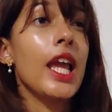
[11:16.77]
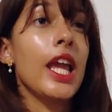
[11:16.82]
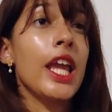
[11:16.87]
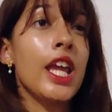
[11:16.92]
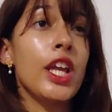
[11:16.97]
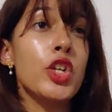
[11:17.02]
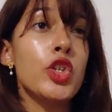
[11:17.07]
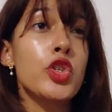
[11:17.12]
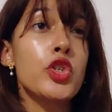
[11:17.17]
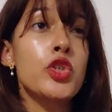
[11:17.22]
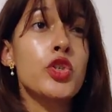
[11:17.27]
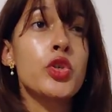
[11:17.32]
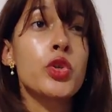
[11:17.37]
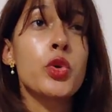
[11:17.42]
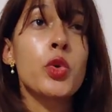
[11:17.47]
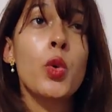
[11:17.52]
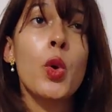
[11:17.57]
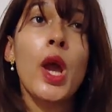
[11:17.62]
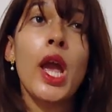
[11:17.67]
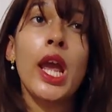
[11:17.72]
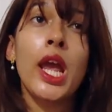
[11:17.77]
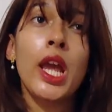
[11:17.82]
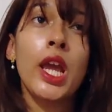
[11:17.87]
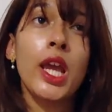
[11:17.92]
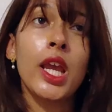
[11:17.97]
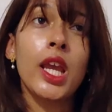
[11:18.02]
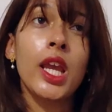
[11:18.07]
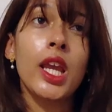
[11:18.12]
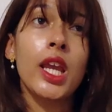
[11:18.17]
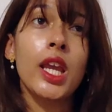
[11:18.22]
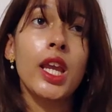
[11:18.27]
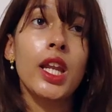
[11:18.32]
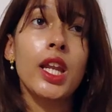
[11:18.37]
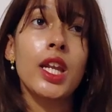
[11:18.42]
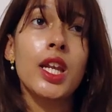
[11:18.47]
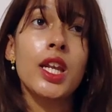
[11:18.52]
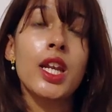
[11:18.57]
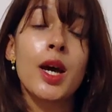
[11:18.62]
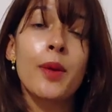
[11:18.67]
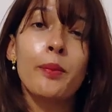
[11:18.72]
into a
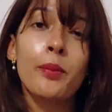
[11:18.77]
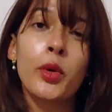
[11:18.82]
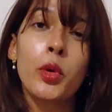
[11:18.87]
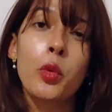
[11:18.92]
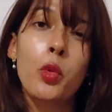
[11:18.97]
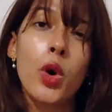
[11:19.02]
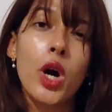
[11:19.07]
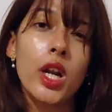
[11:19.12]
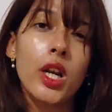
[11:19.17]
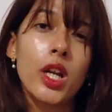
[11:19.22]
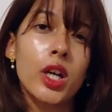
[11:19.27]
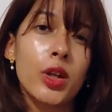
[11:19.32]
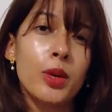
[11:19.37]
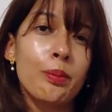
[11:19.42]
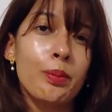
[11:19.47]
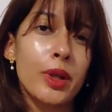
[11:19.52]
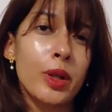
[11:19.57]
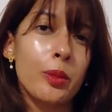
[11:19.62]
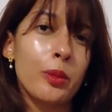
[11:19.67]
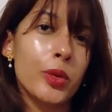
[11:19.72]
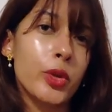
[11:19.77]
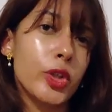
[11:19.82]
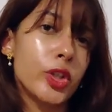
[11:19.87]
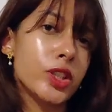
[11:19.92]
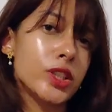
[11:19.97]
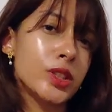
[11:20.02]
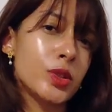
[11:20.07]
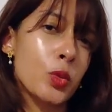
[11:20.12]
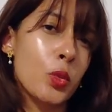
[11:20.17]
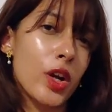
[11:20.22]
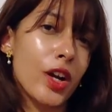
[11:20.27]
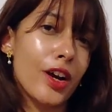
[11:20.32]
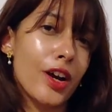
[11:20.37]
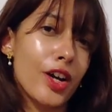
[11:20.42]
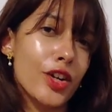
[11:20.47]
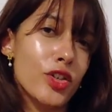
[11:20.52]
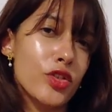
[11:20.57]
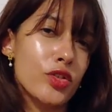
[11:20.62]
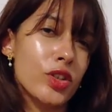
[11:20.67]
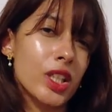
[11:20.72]
#1 on Billboard's
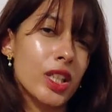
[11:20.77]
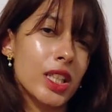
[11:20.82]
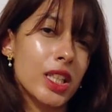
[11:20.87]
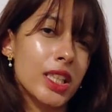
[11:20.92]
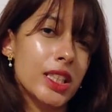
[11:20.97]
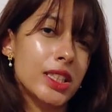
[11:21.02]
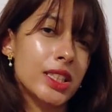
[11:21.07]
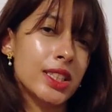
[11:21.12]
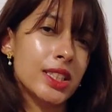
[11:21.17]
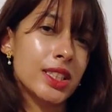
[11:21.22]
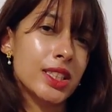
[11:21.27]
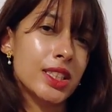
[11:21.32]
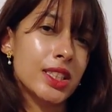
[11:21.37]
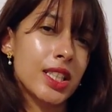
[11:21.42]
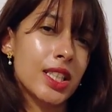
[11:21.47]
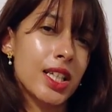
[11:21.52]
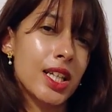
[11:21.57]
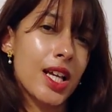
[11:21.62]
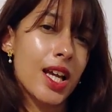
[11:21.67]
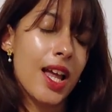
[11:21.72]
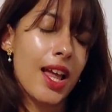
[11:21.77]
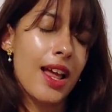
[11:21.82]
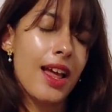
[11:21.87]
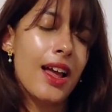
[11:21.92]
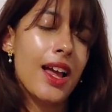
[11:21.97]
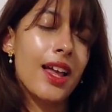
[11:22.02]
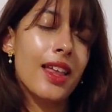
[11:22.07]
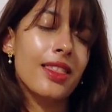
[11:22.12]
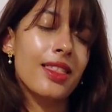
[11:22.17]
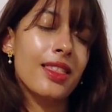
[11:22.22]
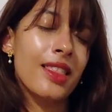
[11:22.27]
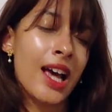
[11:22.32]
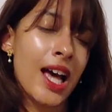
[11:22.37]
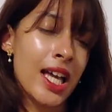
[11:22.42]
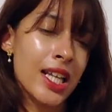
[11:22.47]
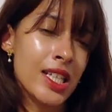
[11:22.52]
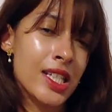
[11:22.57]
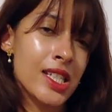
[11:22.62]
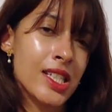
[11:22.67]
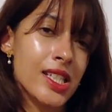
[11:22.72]
100 list. And
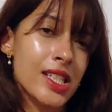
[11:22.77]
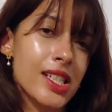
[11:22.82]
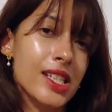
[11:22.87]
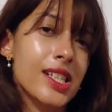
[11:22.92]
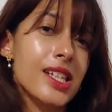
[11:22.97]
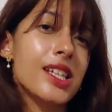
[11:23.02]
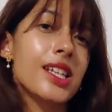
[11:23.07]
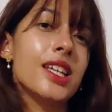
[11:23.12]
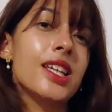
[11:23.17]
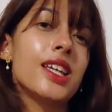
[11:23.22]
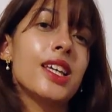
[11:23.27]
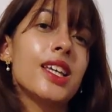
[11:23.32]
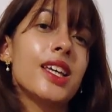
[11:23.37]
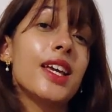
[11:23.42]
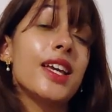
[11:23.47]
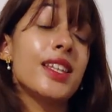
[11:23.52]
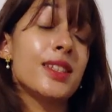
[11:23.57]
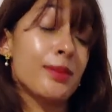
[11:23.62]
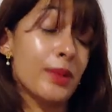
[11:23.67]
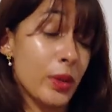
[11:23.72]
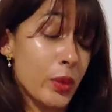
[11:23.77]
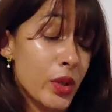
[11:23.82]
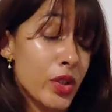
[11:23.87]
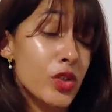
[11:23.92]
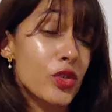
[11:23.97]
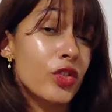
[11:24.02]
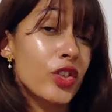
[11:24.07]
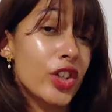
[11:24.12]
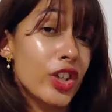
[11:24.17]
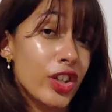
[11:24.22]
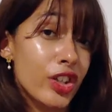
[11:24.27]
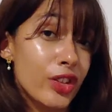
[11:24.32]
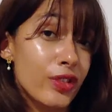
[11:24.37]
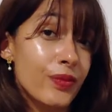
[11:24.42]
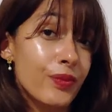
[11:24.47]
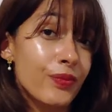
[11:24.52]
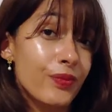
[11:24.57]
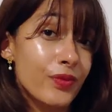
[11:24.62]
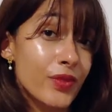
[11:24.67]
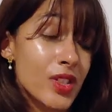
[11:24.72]
that is my wish for
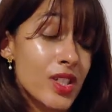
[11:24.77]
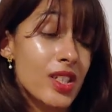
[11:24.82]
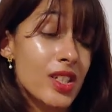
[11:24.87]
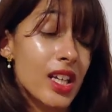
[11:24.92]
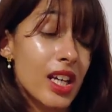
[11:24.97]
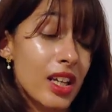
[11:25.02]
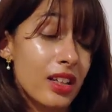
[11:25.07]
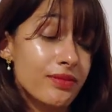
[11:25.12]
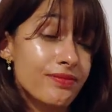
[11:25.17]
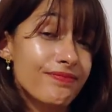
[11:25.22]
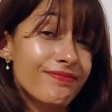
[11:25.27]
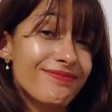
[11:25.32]
you today.